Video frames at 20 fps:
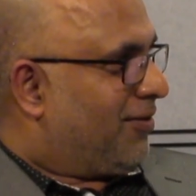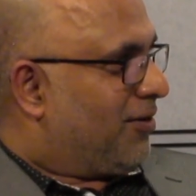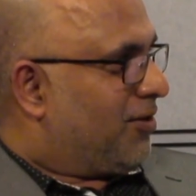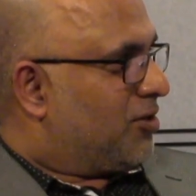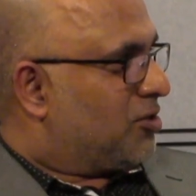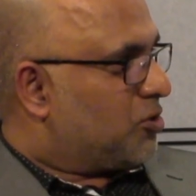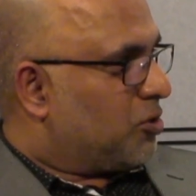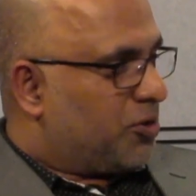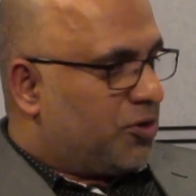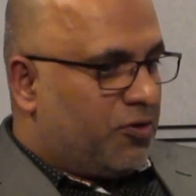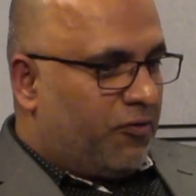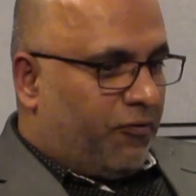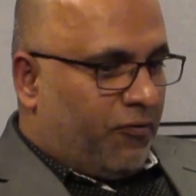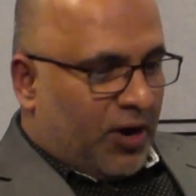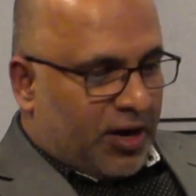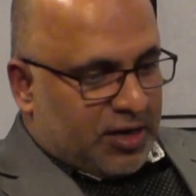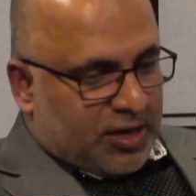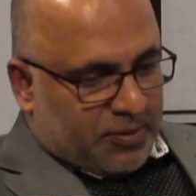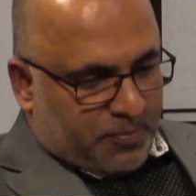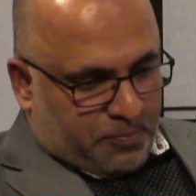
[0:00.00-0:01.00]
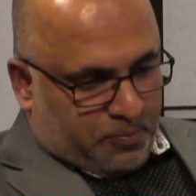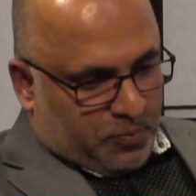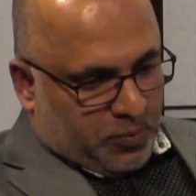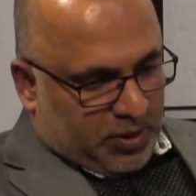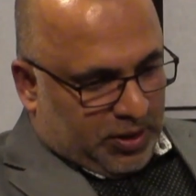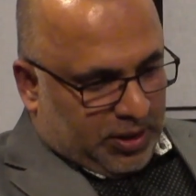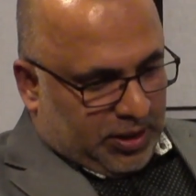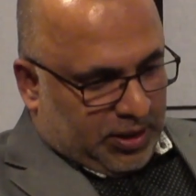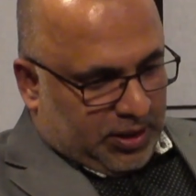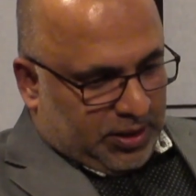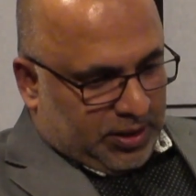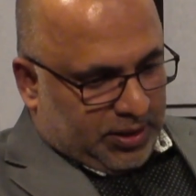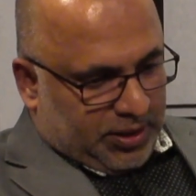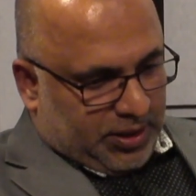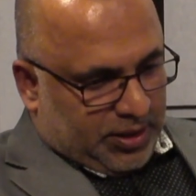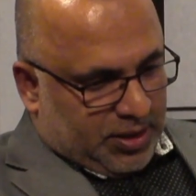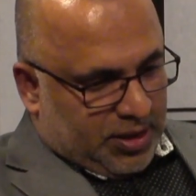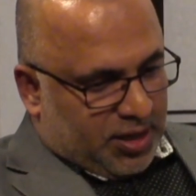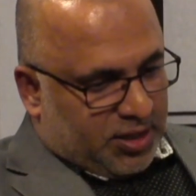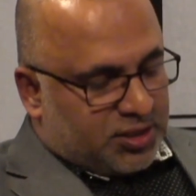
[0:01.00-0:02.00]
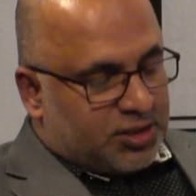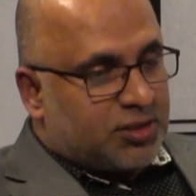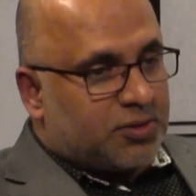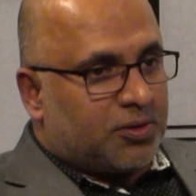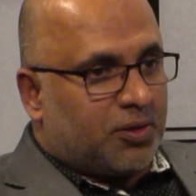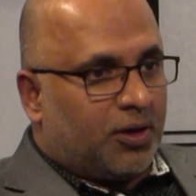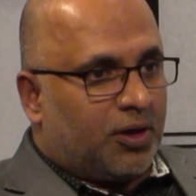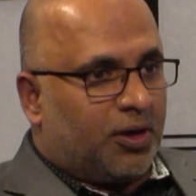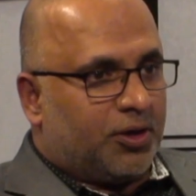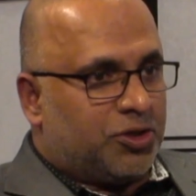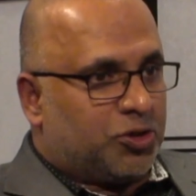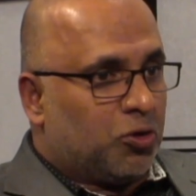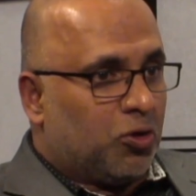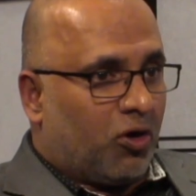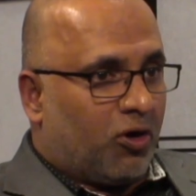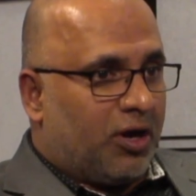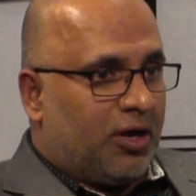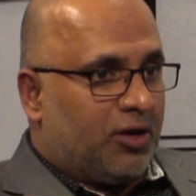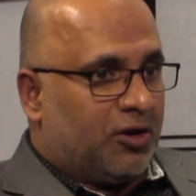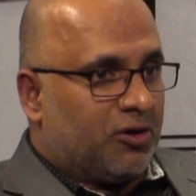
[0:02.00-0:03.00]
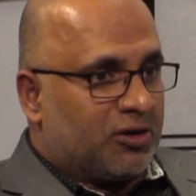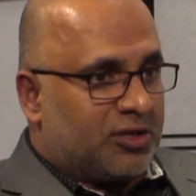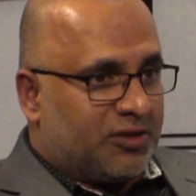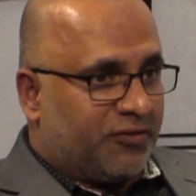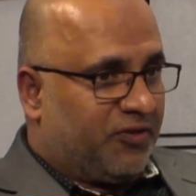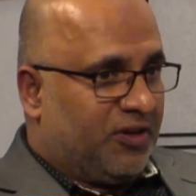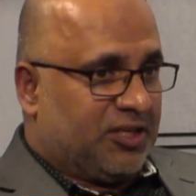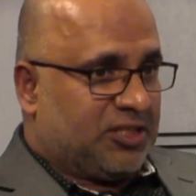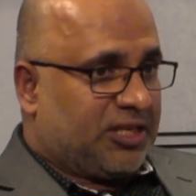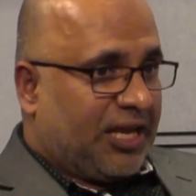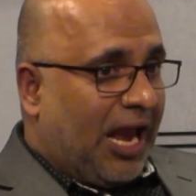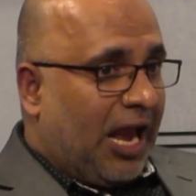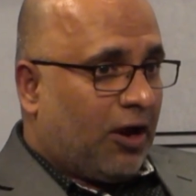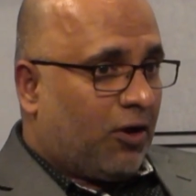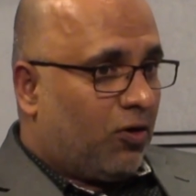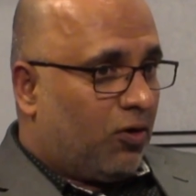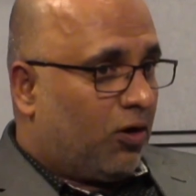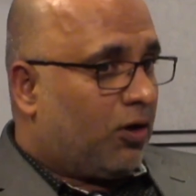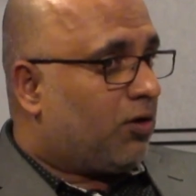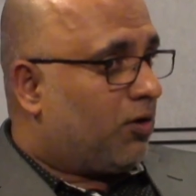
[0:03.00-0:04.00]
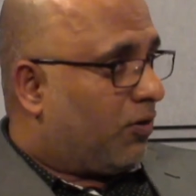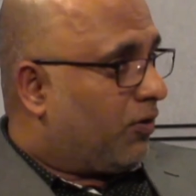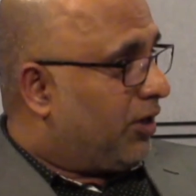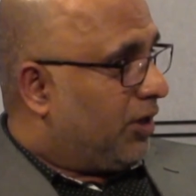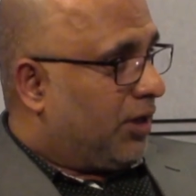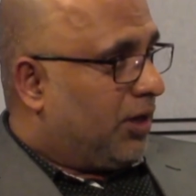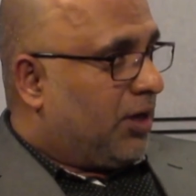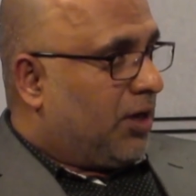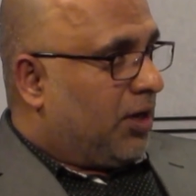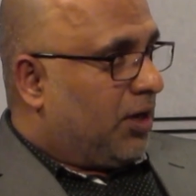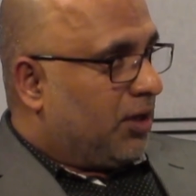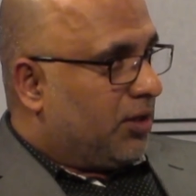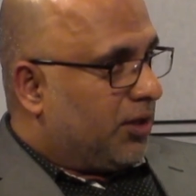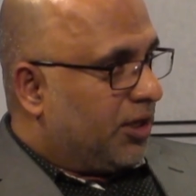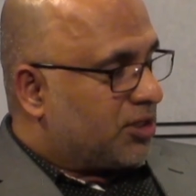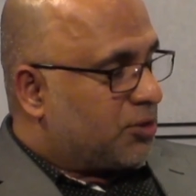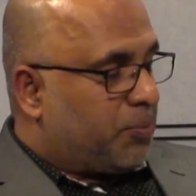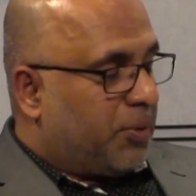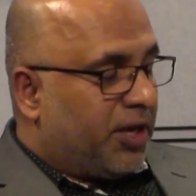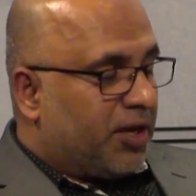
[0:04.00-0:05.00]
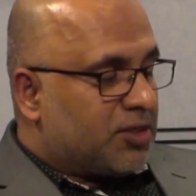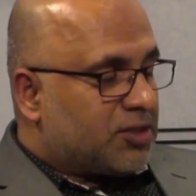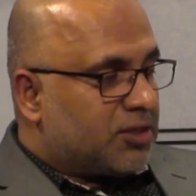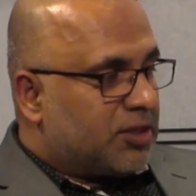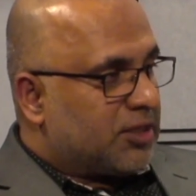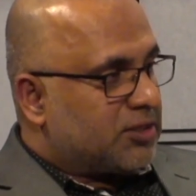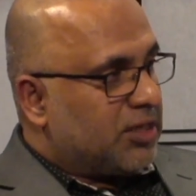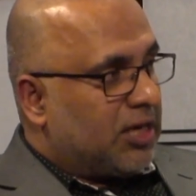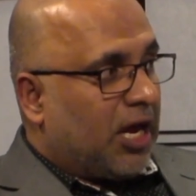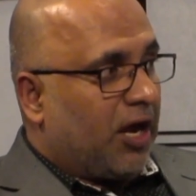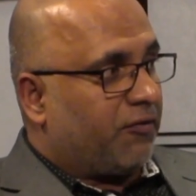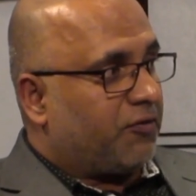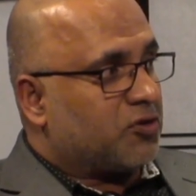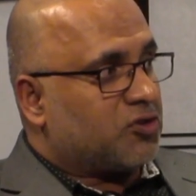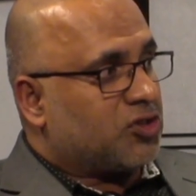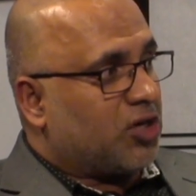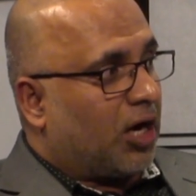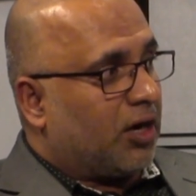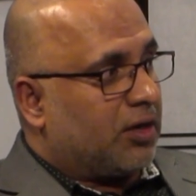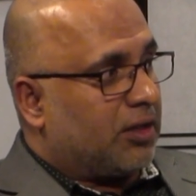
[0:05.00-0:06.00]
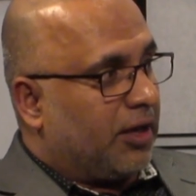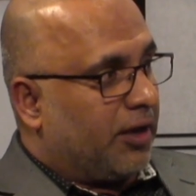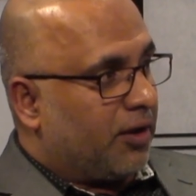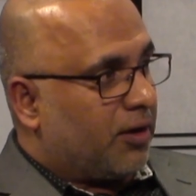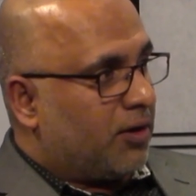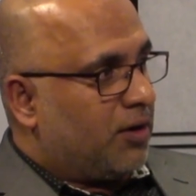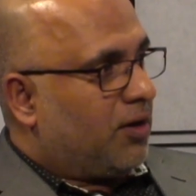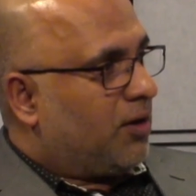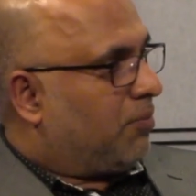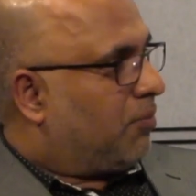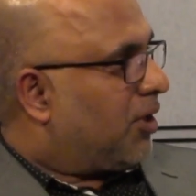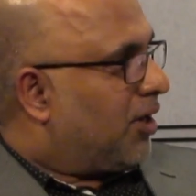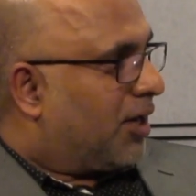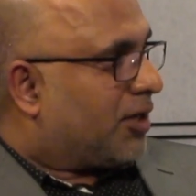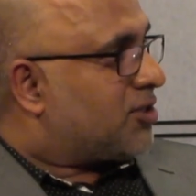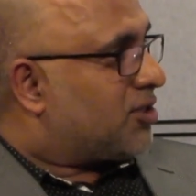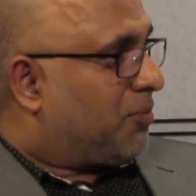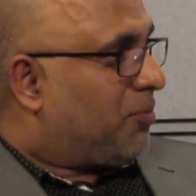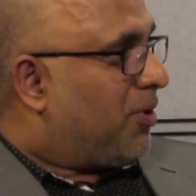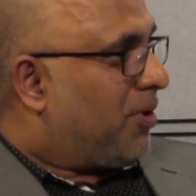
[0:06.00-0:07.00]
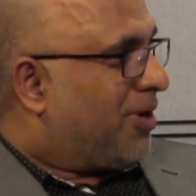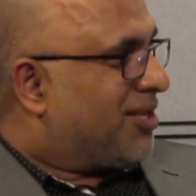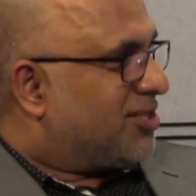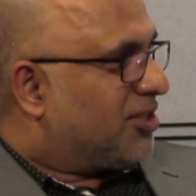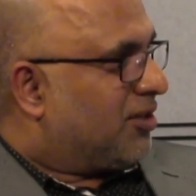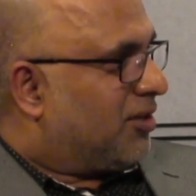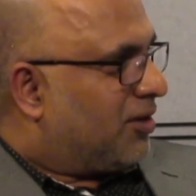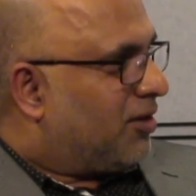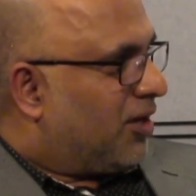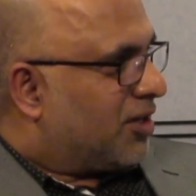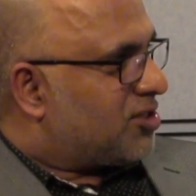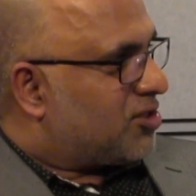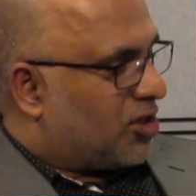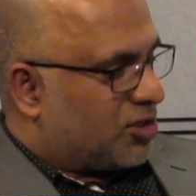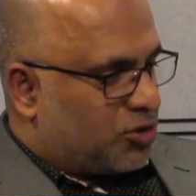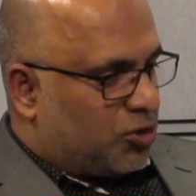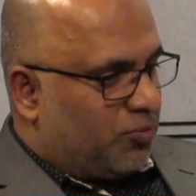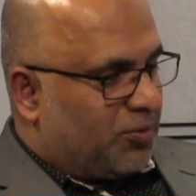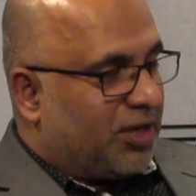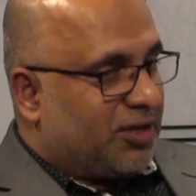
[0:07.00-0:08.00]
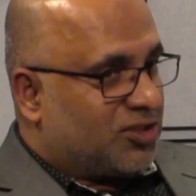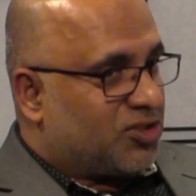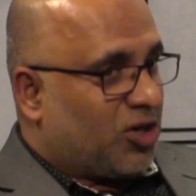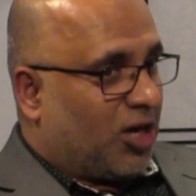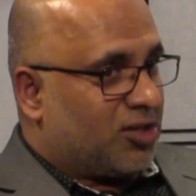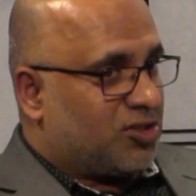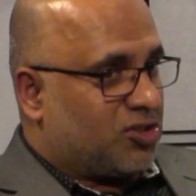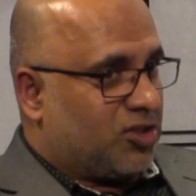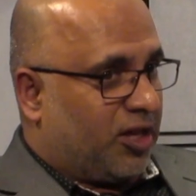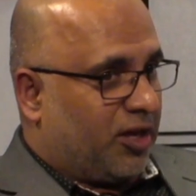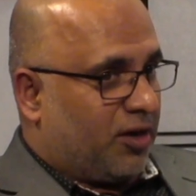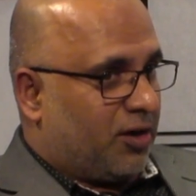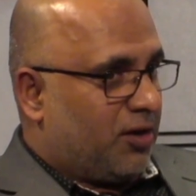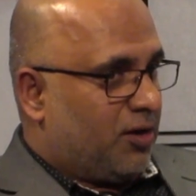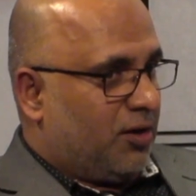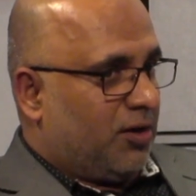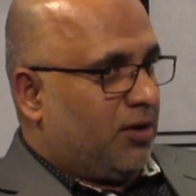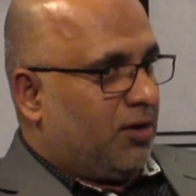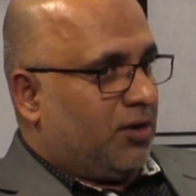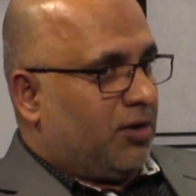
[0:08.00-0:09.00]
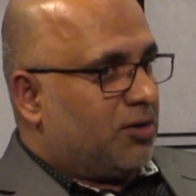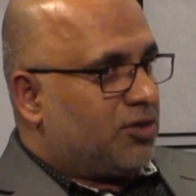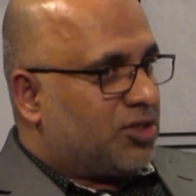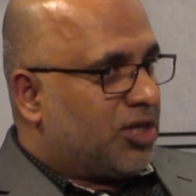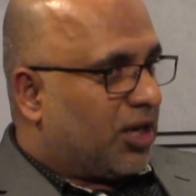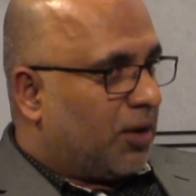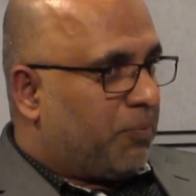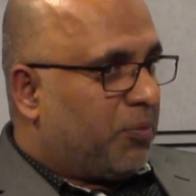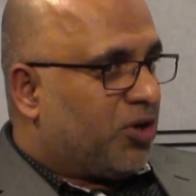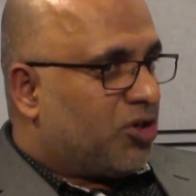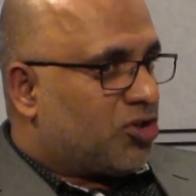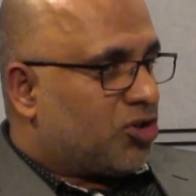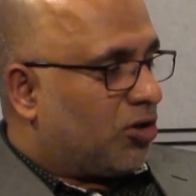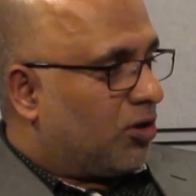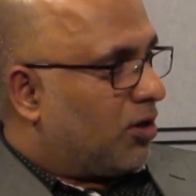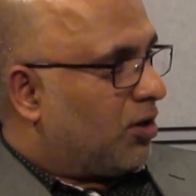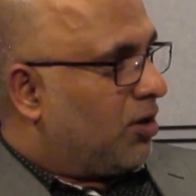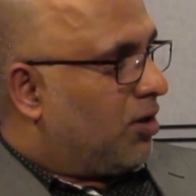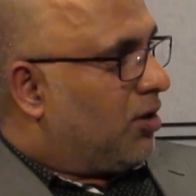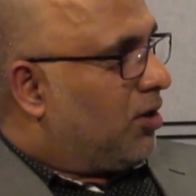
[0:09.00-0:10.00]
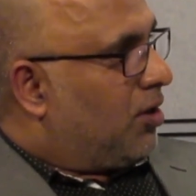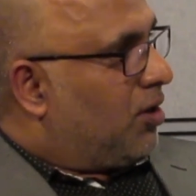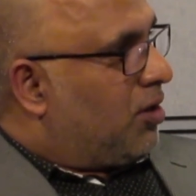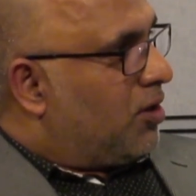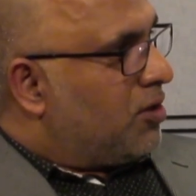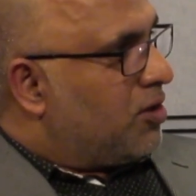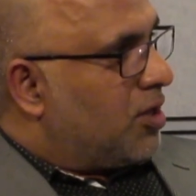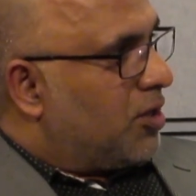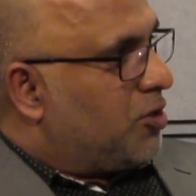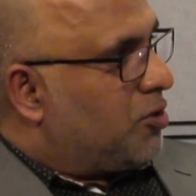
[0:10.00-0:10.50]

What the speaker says: So you find a nice jewelry in your Tiffany's catalog. The experience doesn't have to start there, but let's assume that it starts there. Take a picture, then